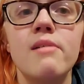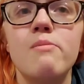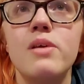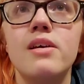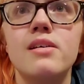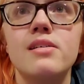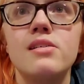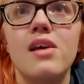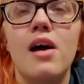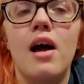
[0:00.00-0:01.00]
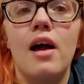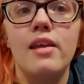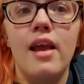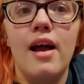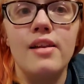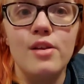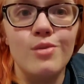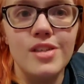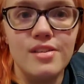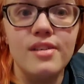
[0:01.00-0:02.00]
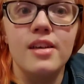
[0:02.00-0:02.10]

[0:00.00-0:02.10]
because, yeah, I did recently